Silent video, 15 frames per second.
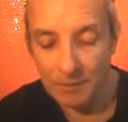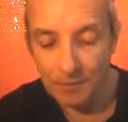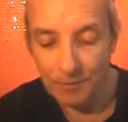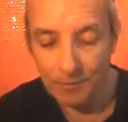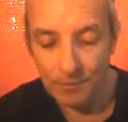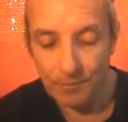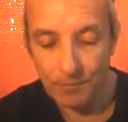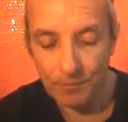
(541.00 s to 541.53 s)

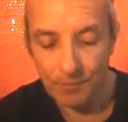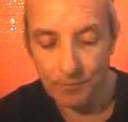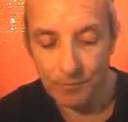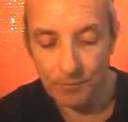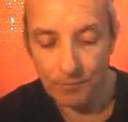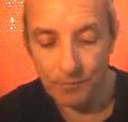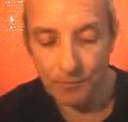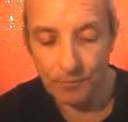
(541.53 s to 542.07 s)

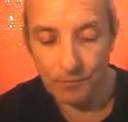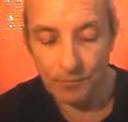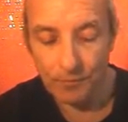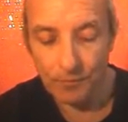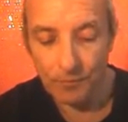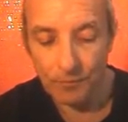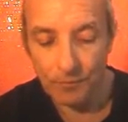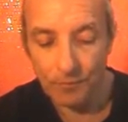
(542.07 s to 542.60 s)

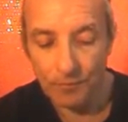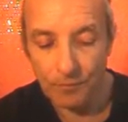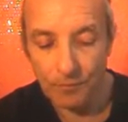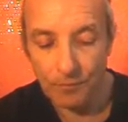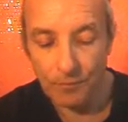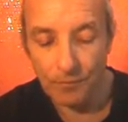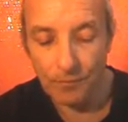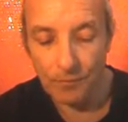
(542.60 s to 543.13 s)

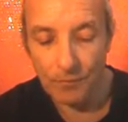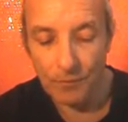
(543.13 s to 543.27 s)
Nobody speaks.